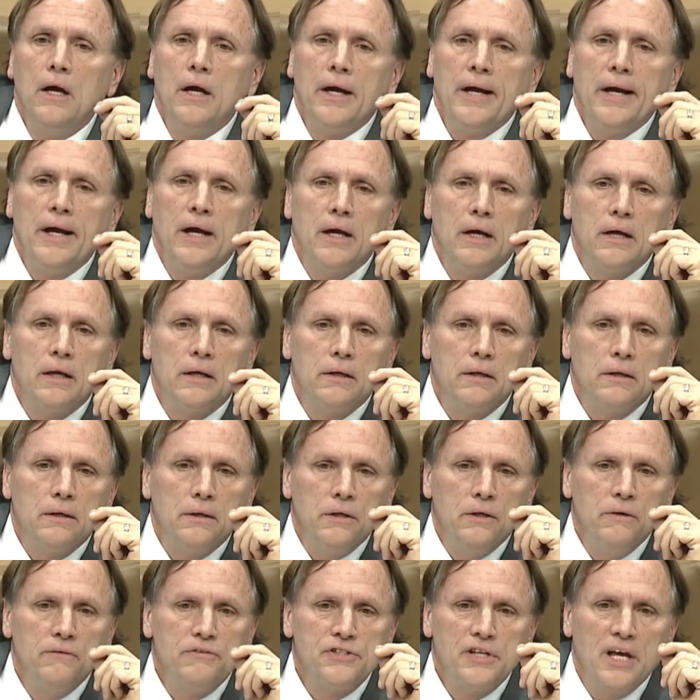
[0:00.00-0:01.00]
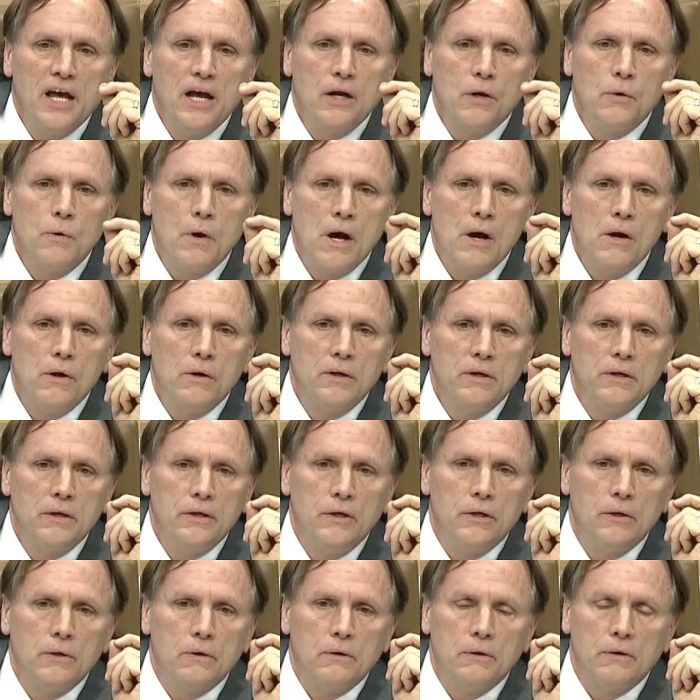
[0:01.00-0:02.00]
and you've sat
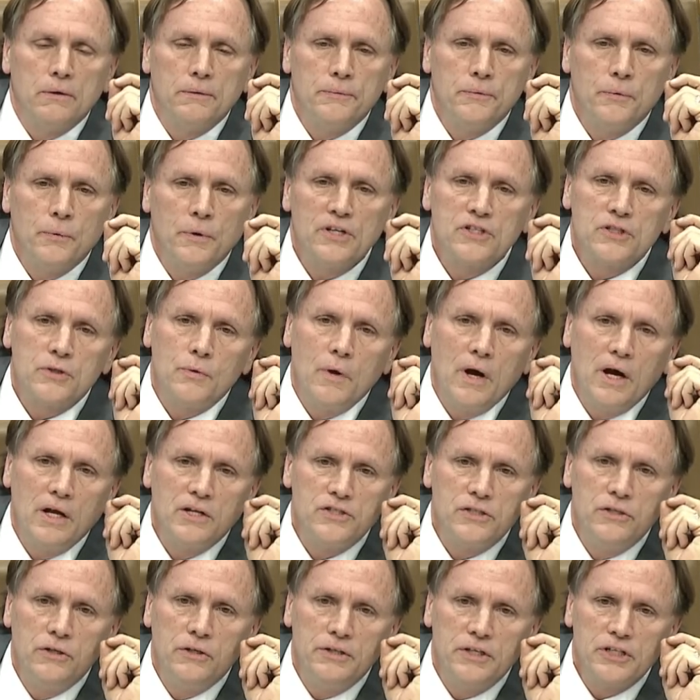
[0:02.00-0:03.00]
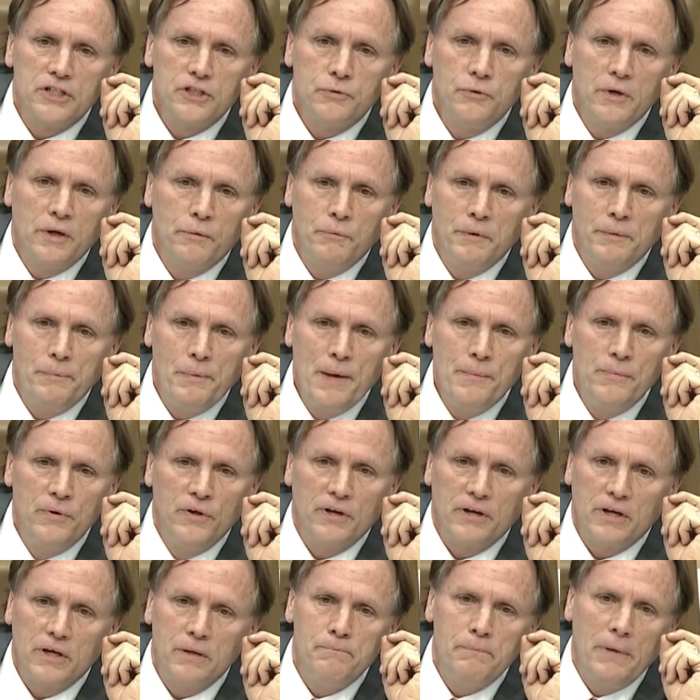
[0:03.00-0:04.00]
around your restaurants in your district with people
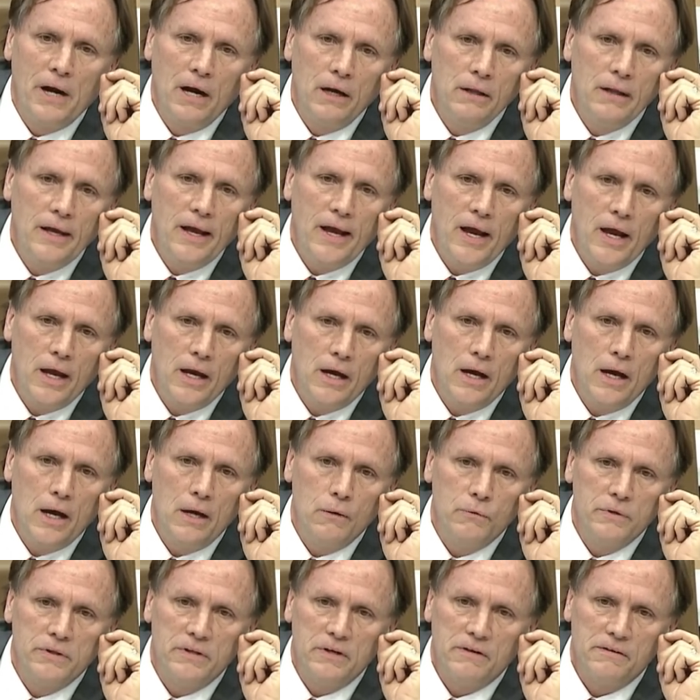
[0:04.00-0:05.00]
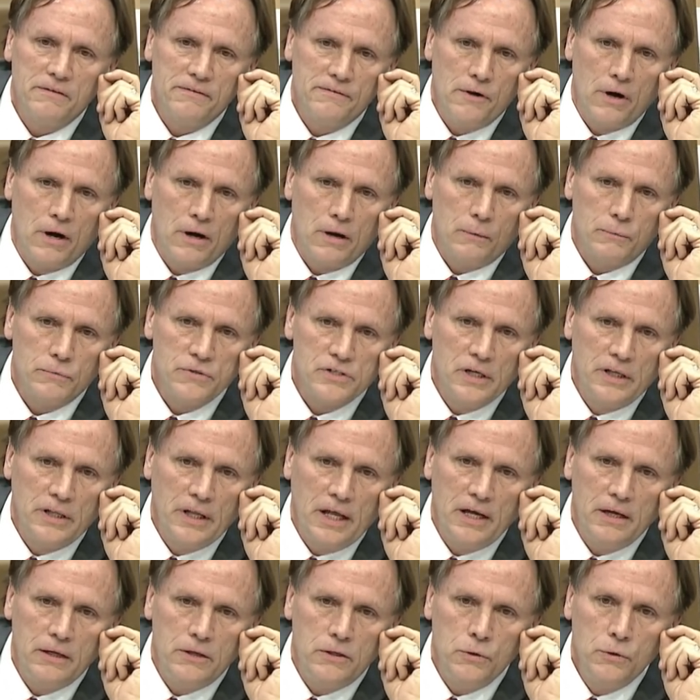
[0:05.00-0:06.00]
that can barely hang on with their farms, and
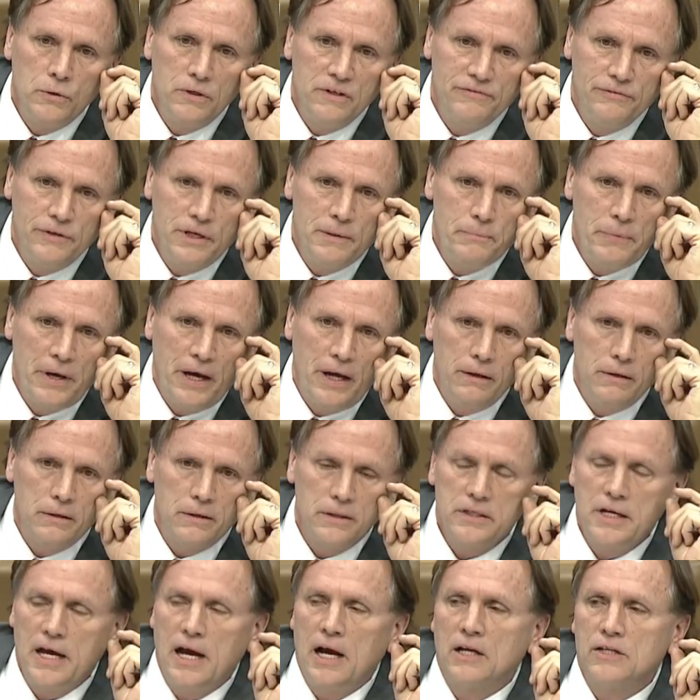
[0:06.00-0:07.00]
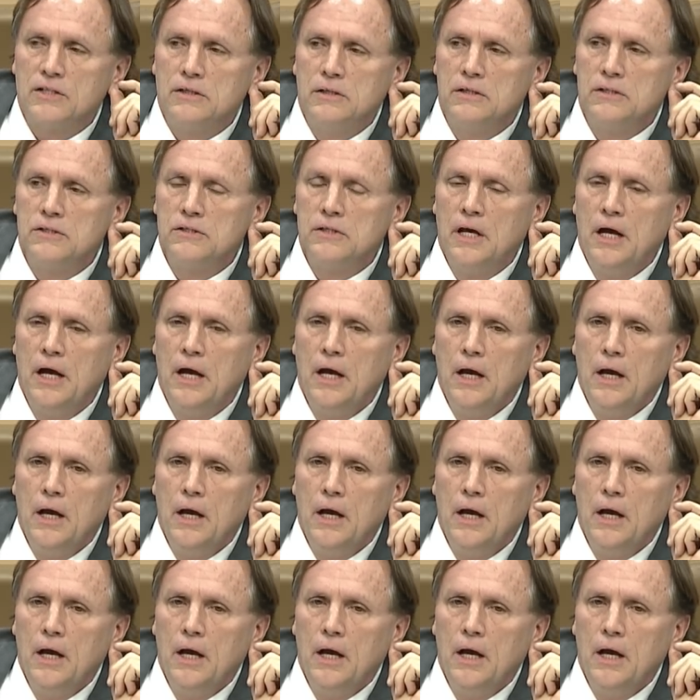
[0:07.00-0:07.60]
they dutifully pay their taxes,